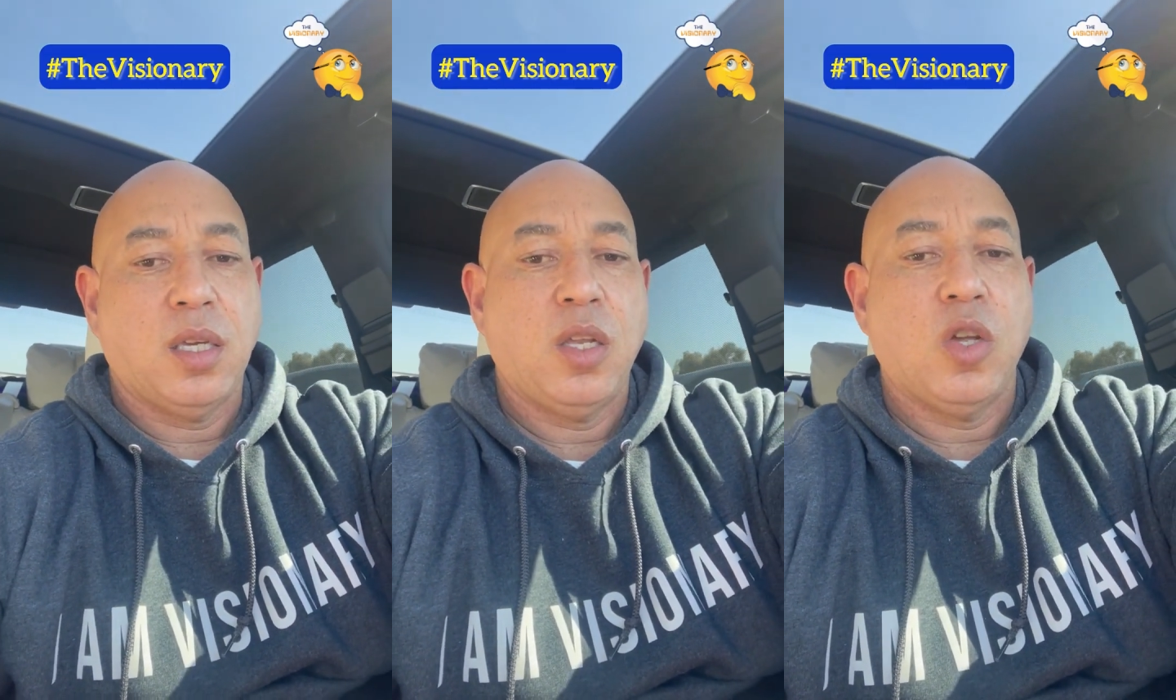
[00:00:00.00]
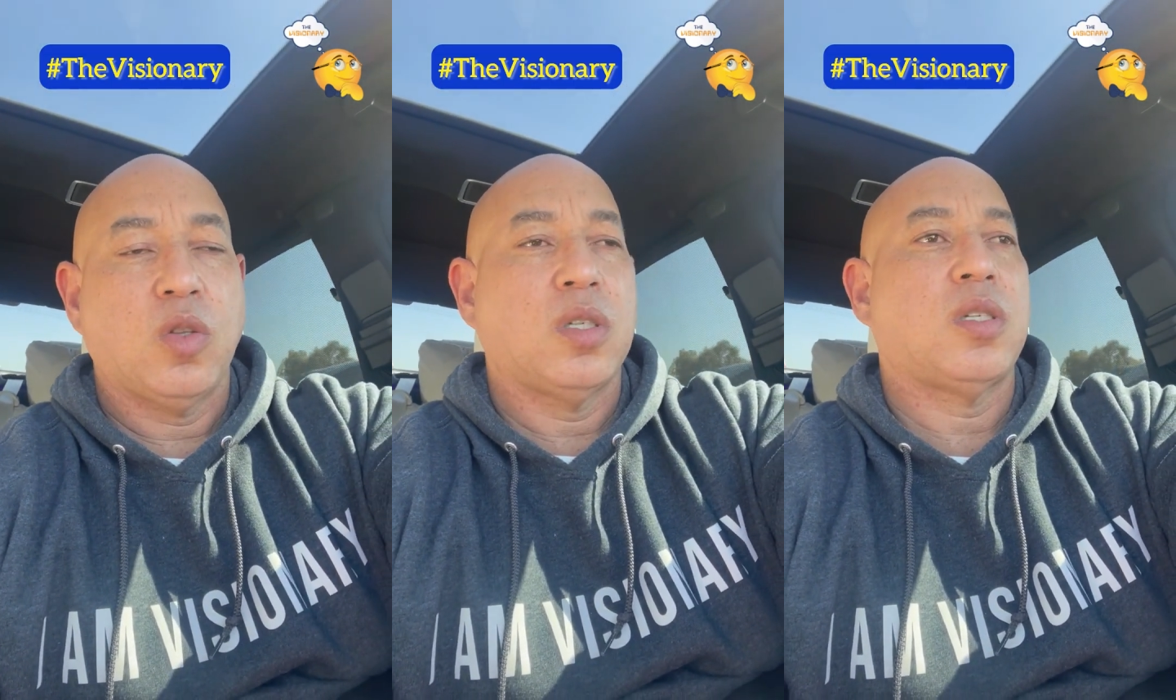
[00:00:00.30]

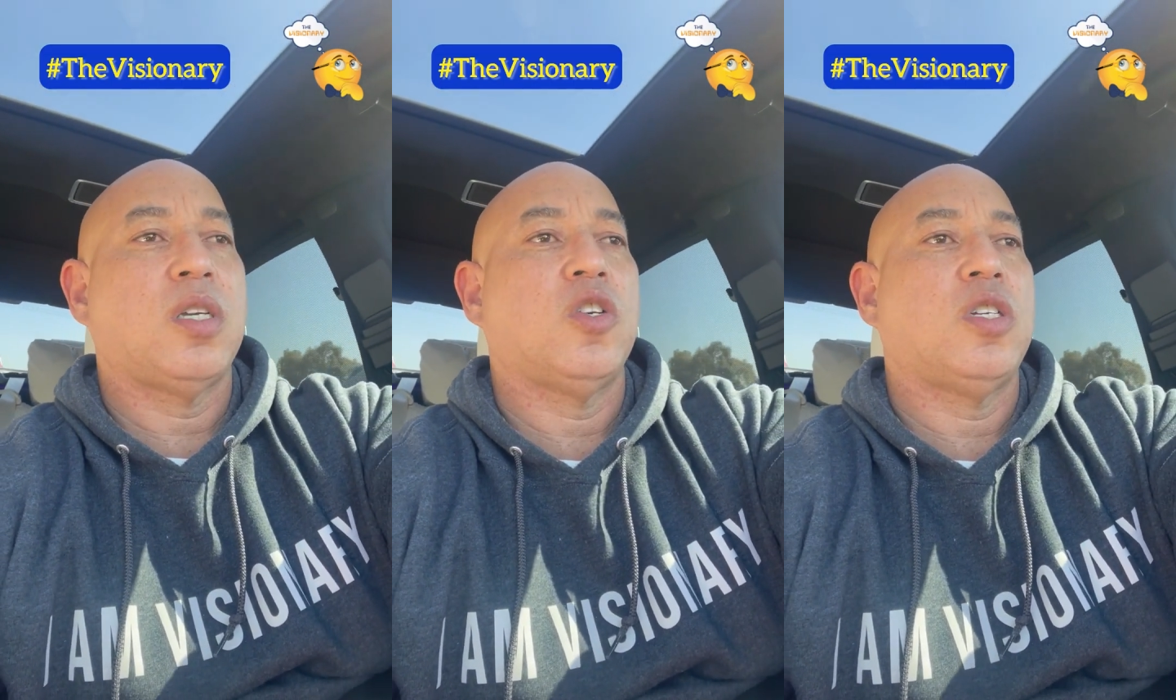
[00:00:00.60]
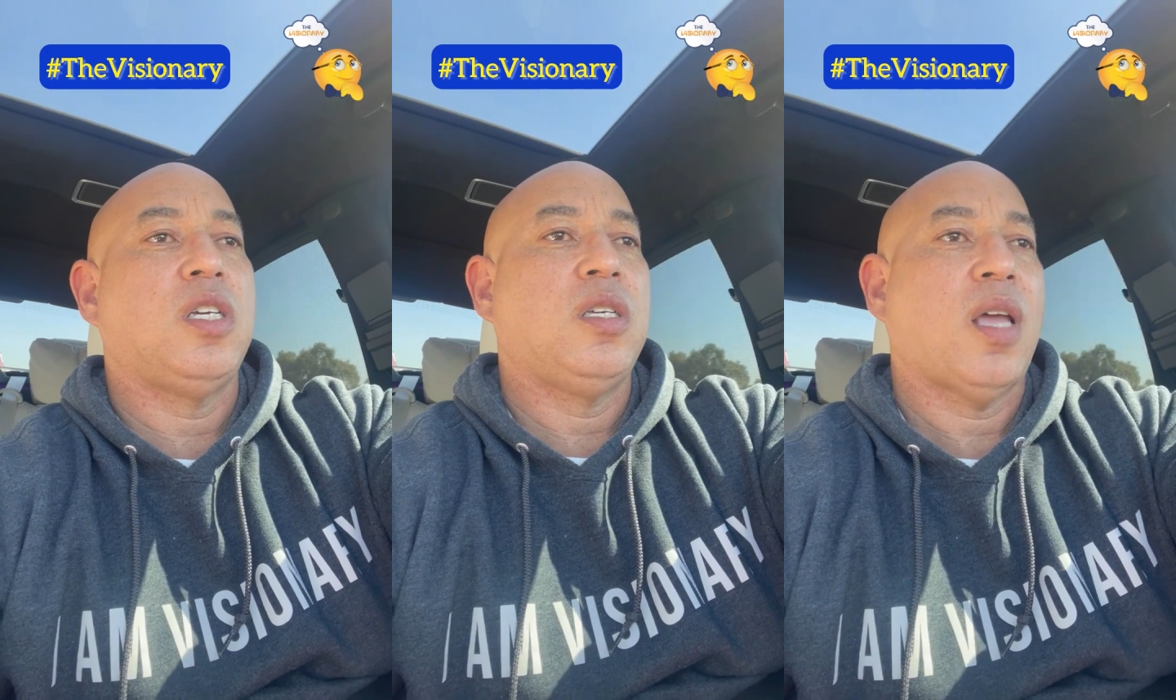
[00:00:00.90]
The
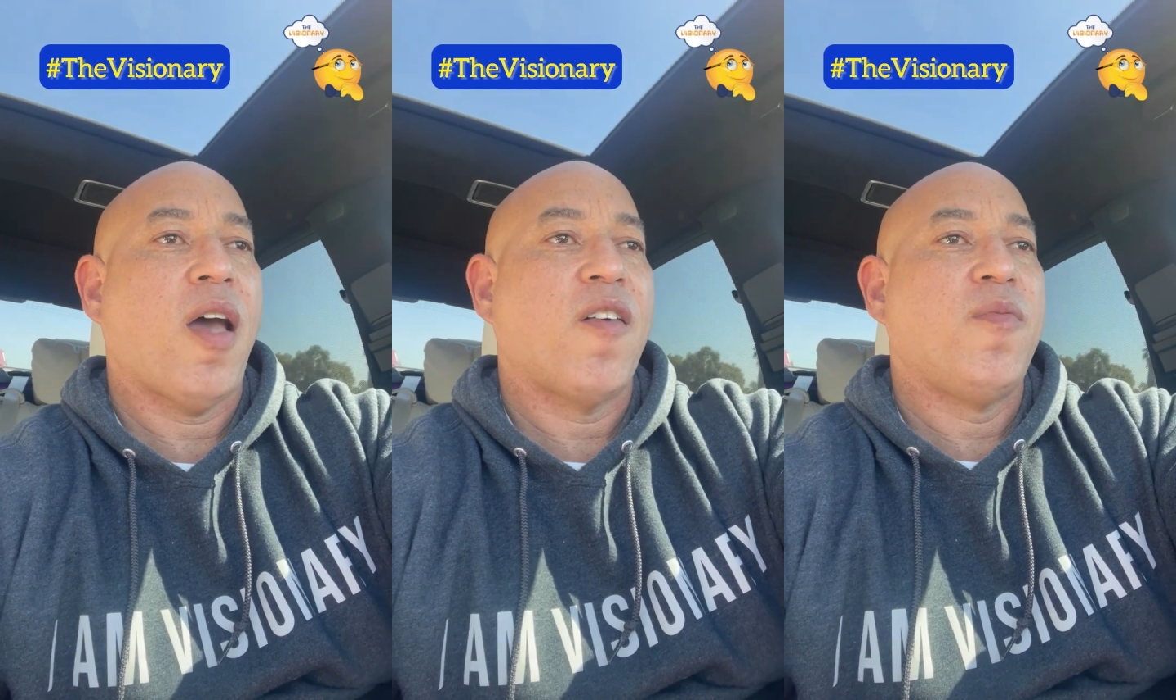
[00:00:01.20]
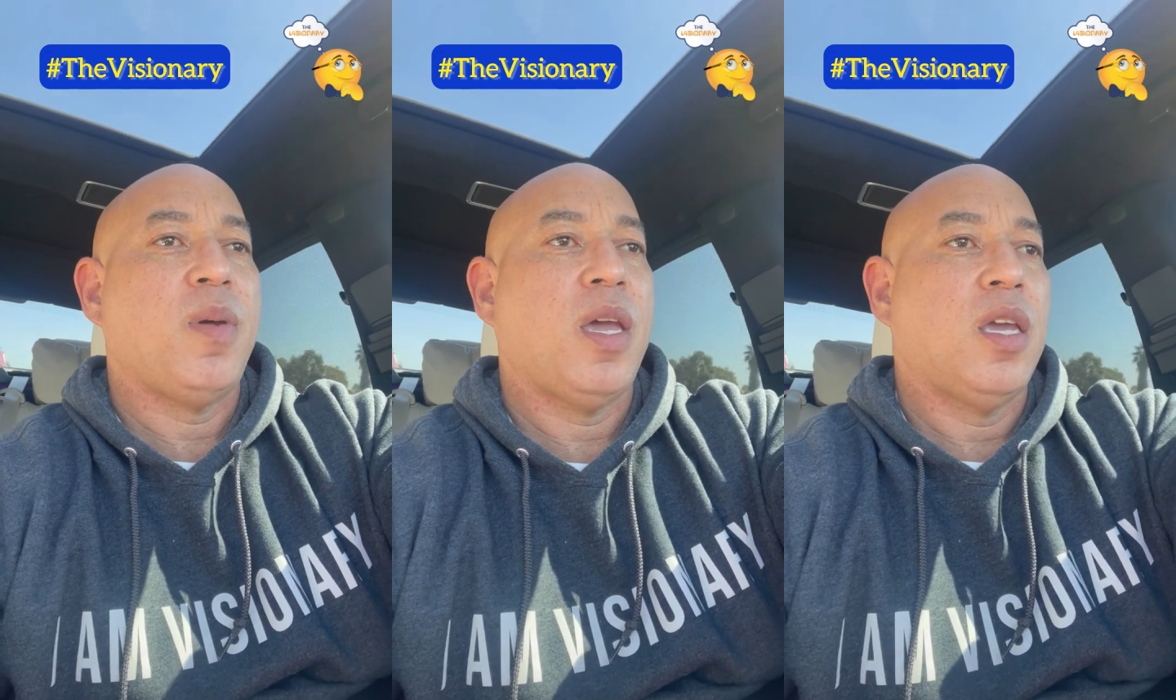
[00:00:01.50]
synergies
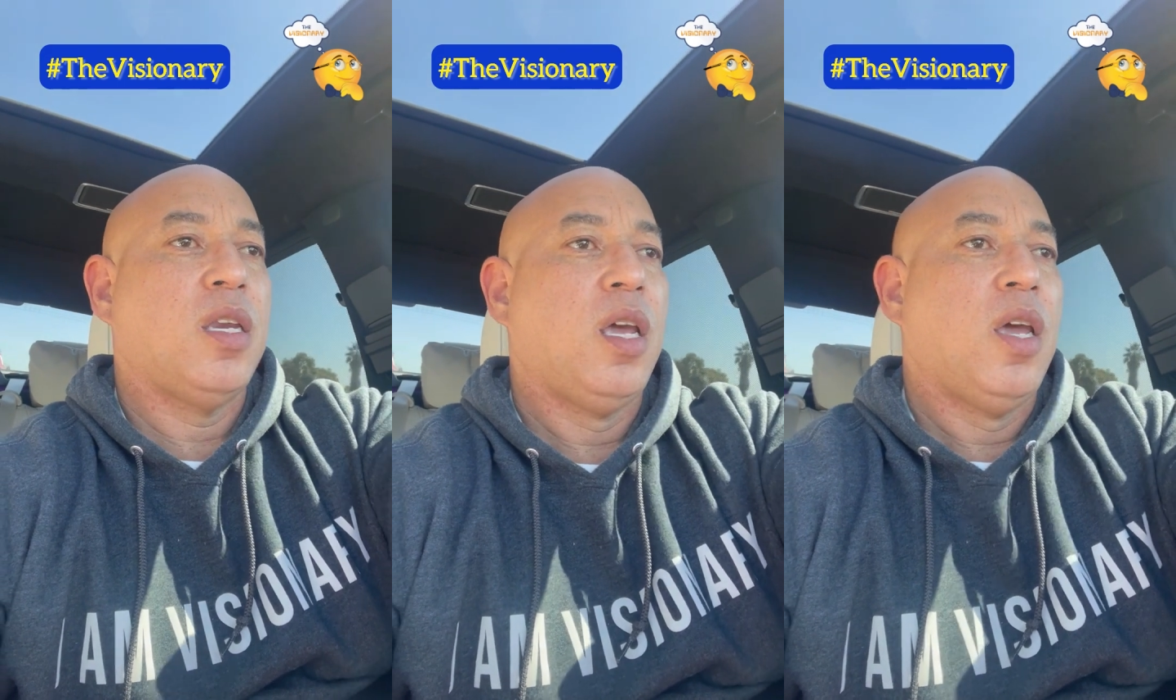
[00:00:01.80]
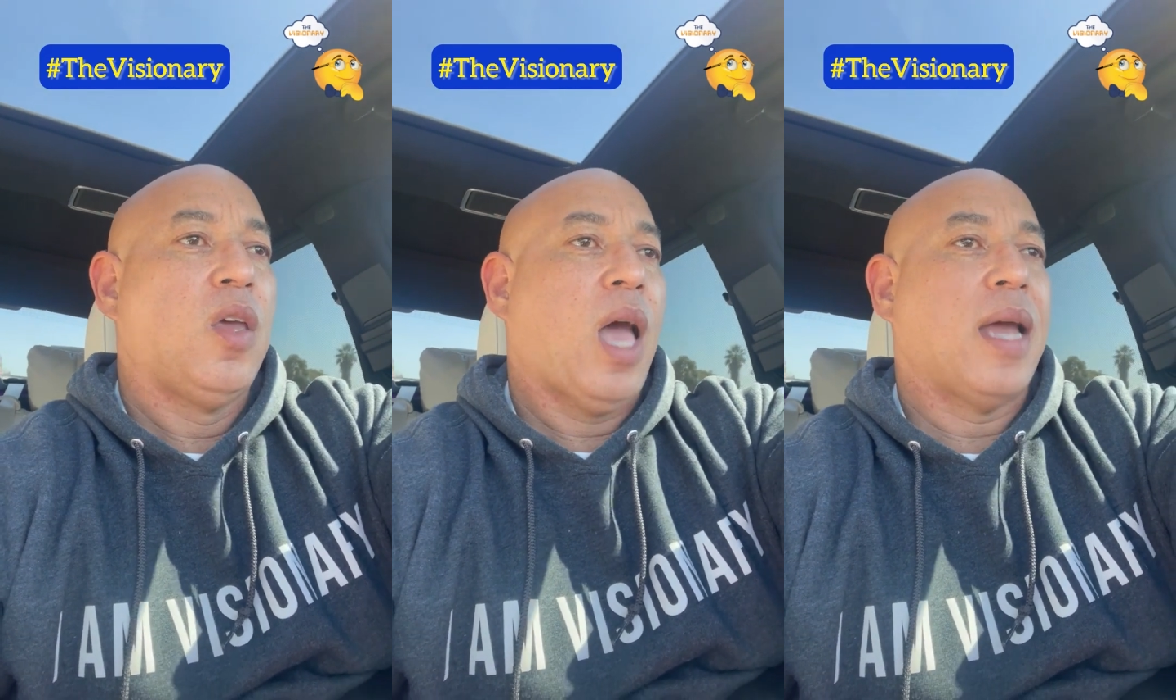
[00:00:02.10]
have been
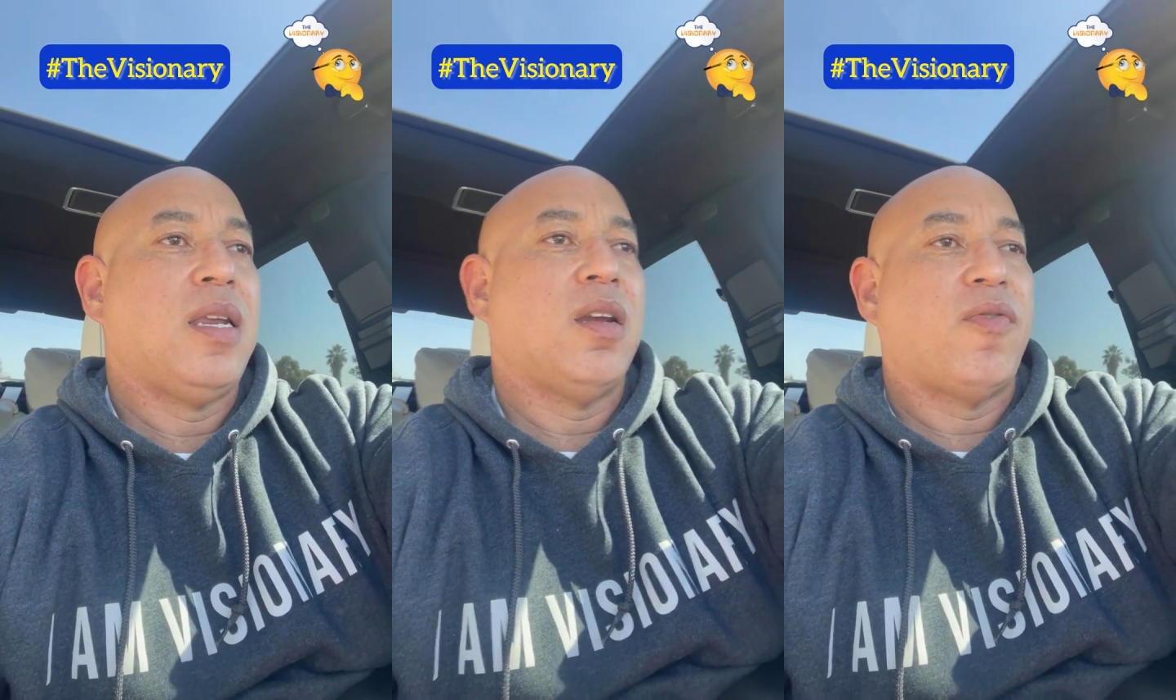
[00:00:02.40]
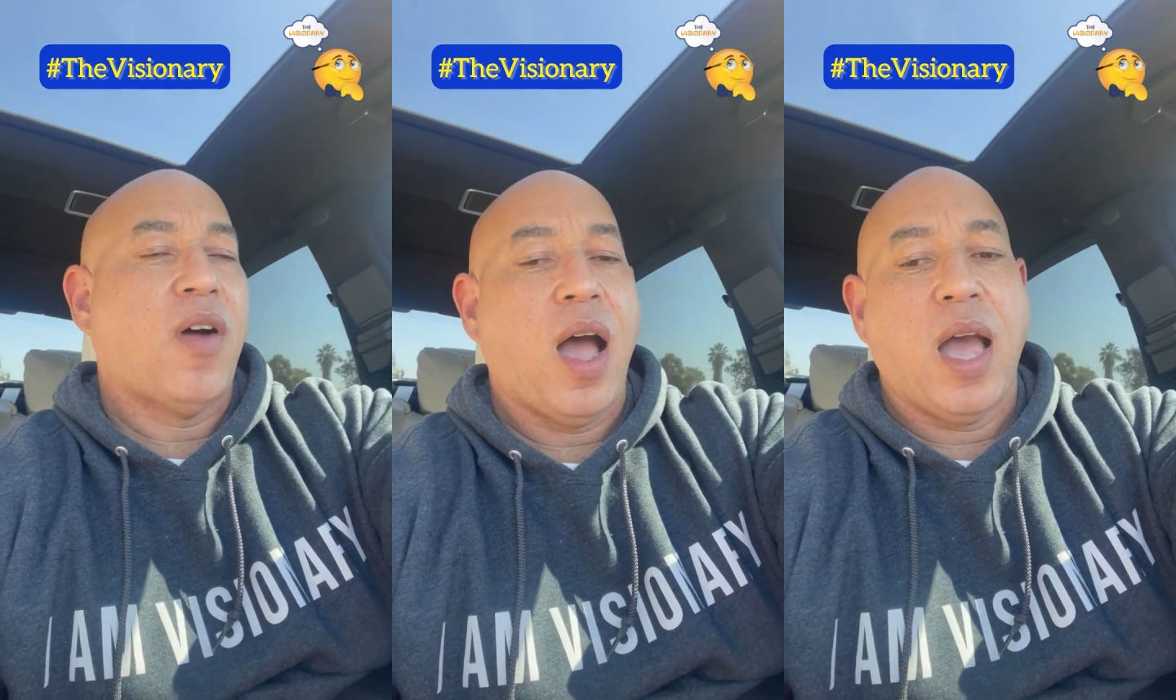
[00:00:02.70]

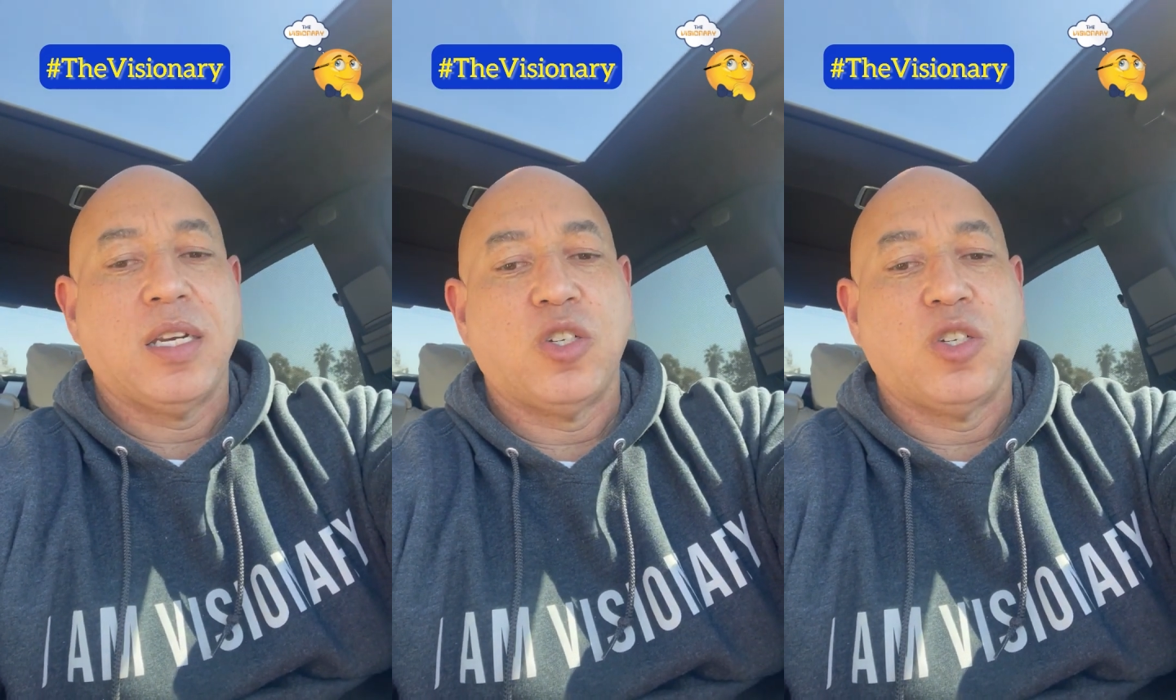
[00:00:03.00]
identified,